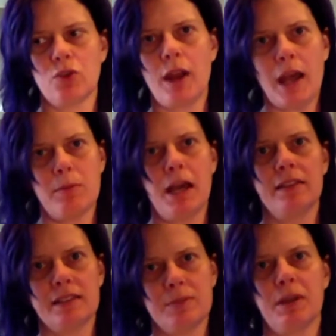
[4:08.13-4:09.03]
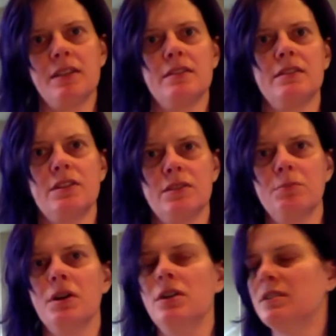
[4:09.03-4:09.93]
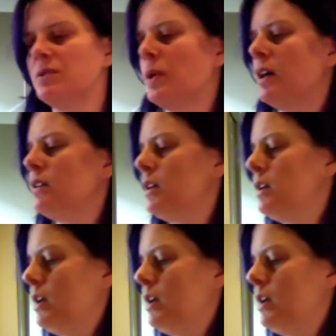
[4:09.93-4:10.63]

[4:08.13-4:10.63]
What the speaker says: grab at the spice and tear it apart as well.